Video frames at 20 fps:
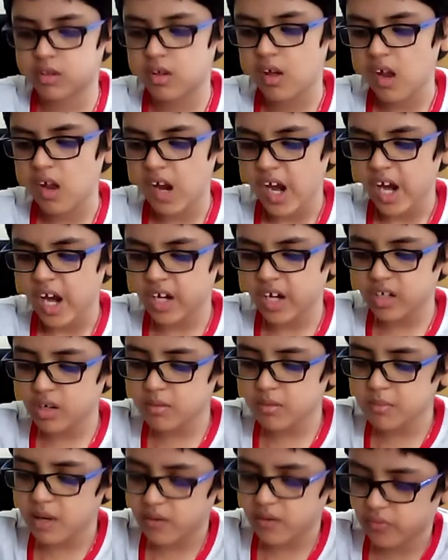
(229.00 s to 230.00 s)
Now
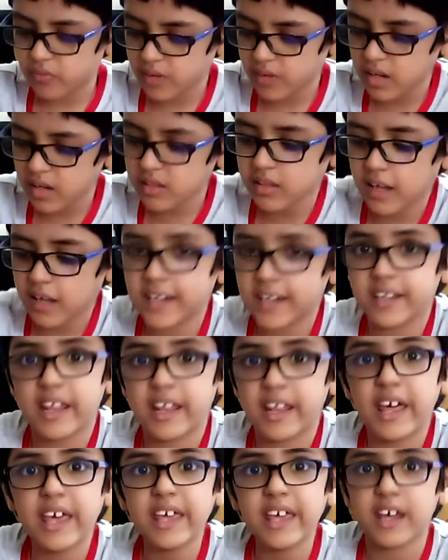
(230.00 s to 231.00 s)
my friends, I
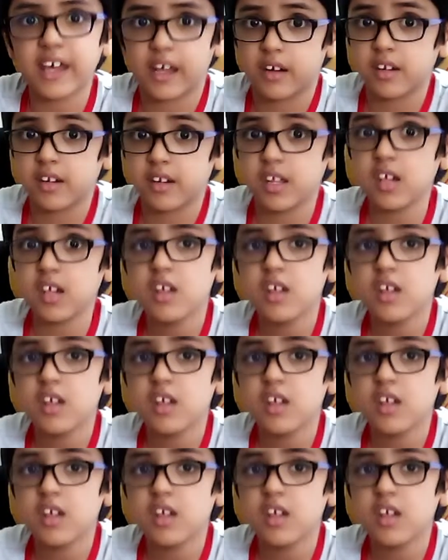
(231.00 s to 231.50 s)
like honey,